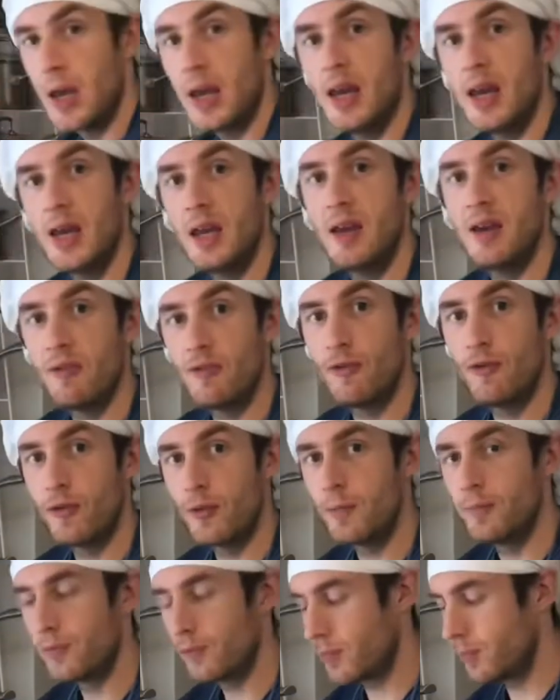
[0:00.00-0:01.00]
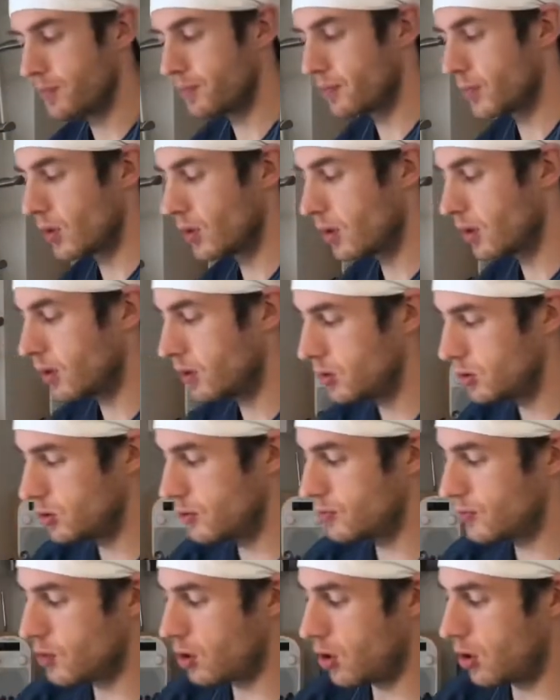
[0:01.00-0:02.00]
If
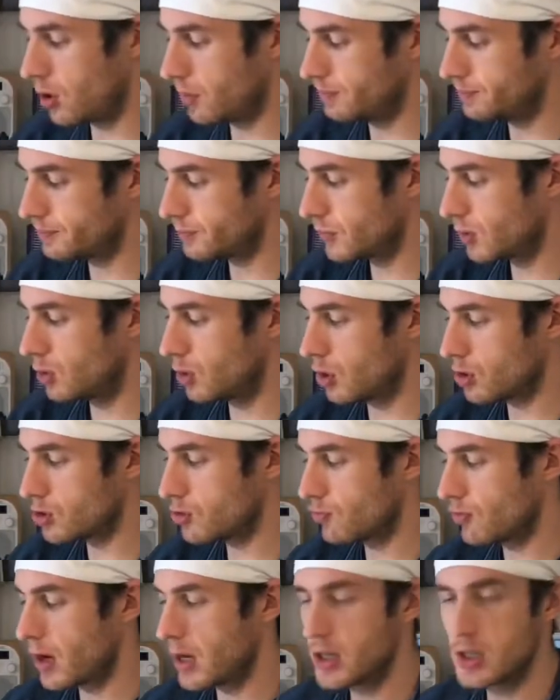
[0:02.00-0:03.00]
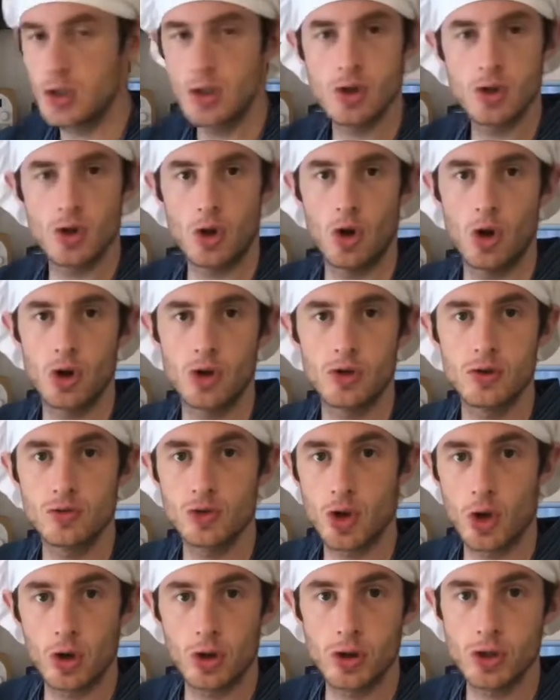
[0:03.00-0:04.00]
you've got lots of raisins or lots of
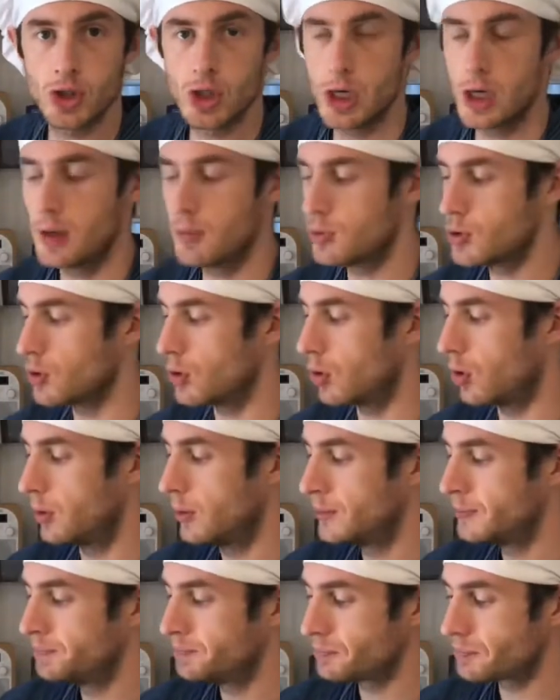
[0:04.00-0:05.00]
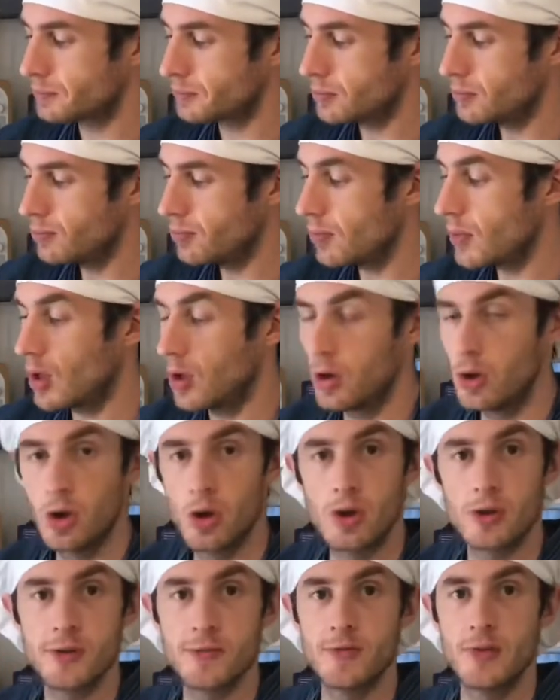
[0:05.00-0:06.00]
chocolate chips or
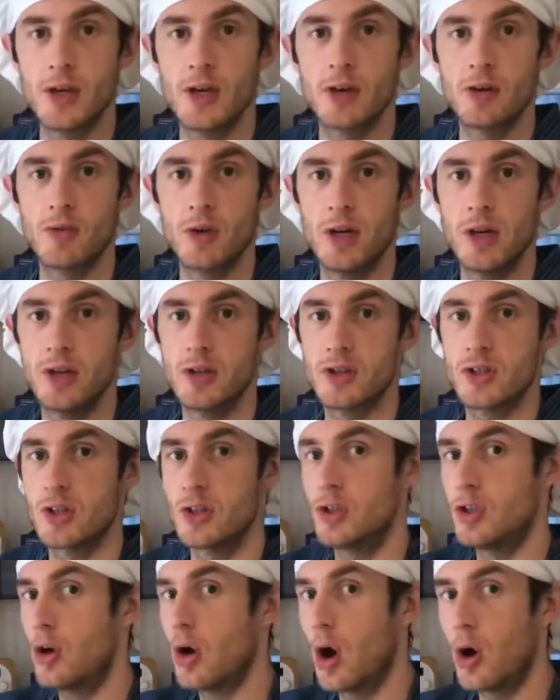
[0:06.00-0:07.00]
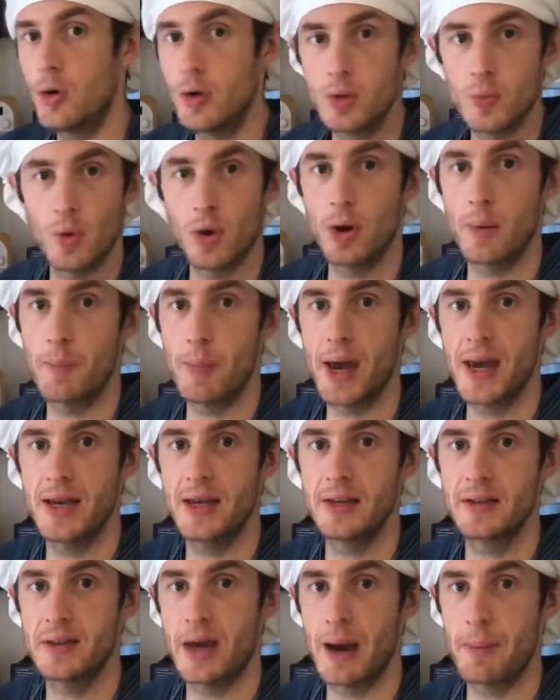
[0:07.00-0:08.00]
lots of the ingredients and you only want to
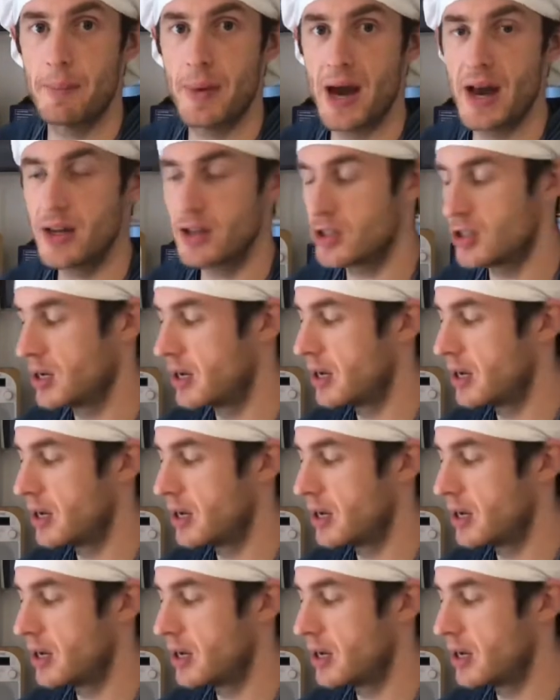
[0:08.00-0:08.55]
make that batch,